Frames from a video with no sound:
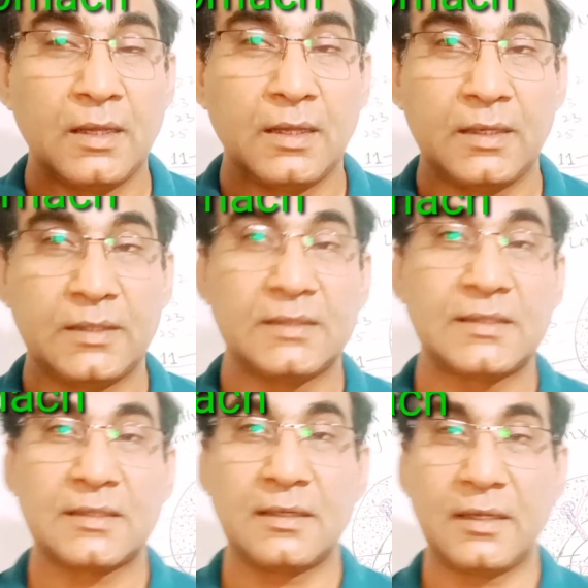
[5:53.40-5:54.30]
it
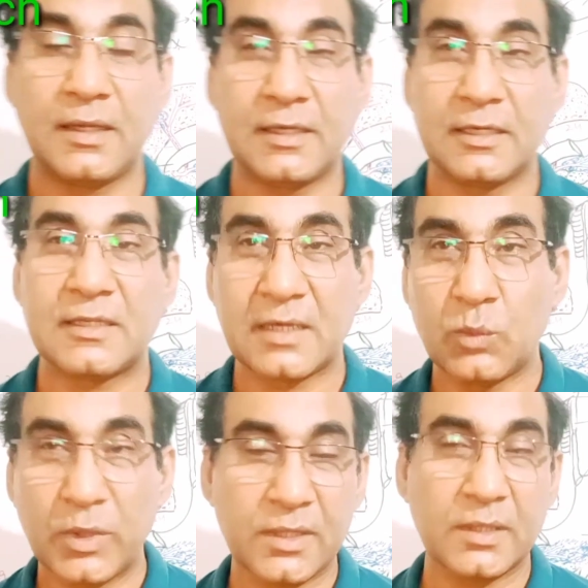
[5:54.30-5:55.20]
is
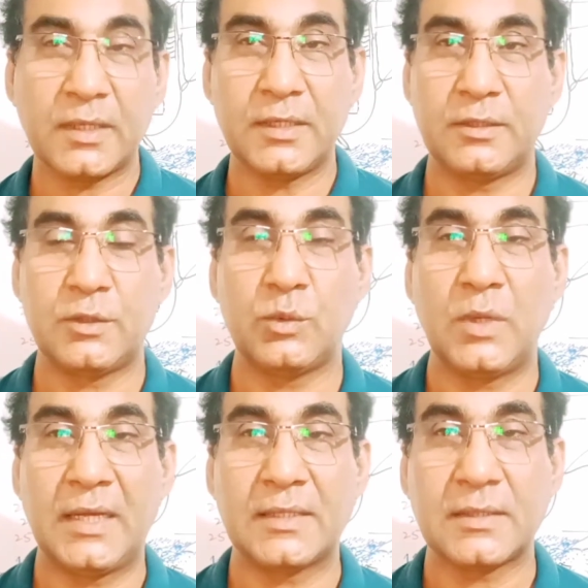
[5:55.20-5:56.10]
converted into
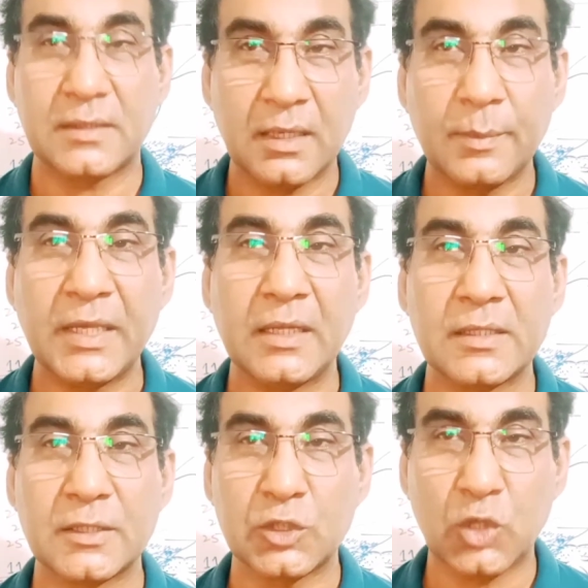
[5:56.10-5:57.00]
a
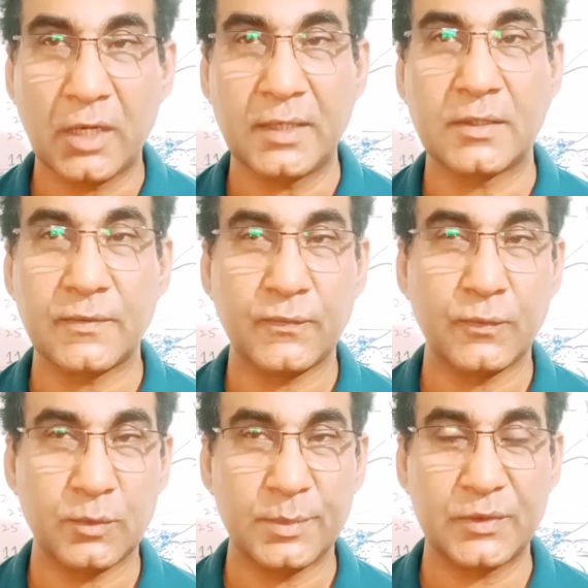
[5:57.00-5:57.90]
semi-solid
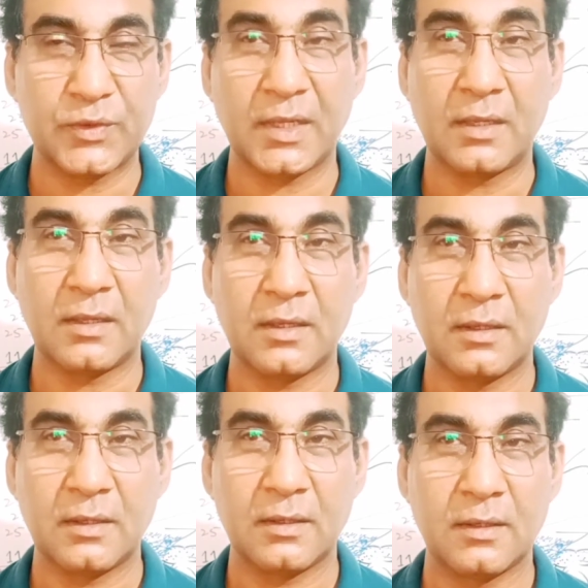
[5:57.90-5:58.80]
food material.
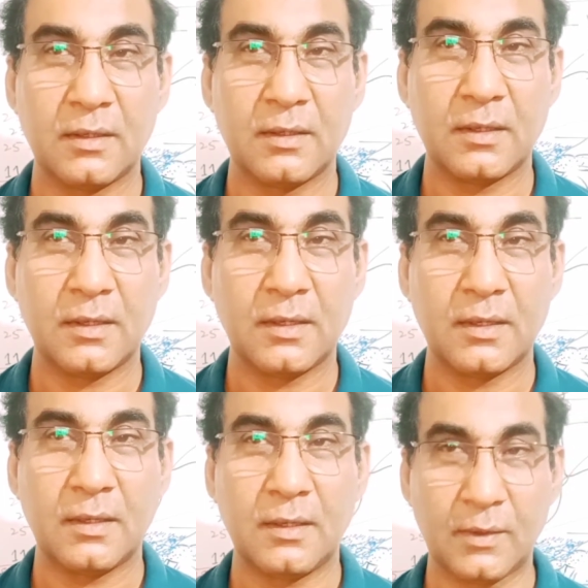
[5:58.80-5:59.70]

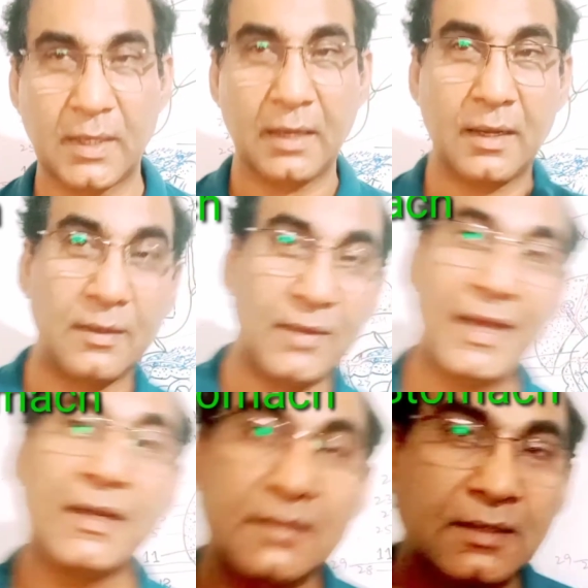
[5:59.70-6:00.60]
Okay, and
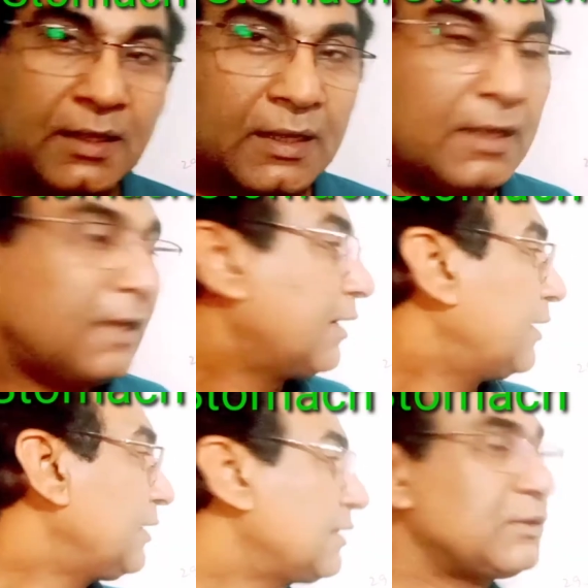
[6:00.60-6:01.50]
that
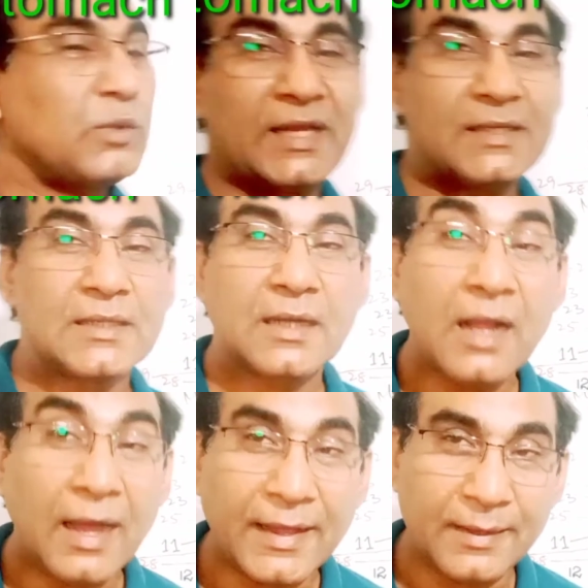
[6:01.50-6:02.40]
is known as
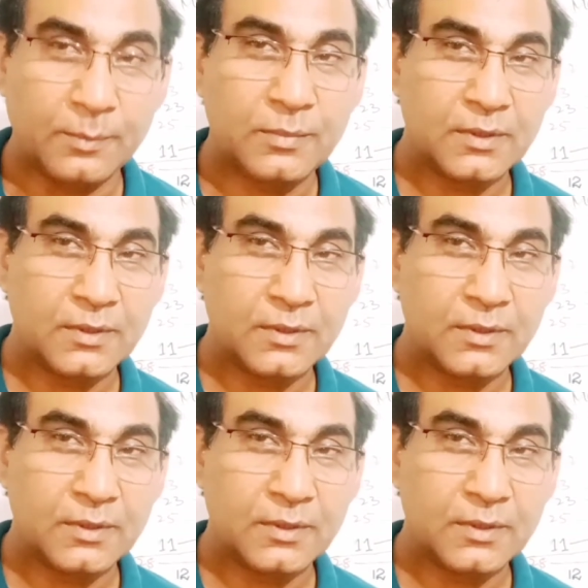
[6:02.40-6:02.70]
chyme.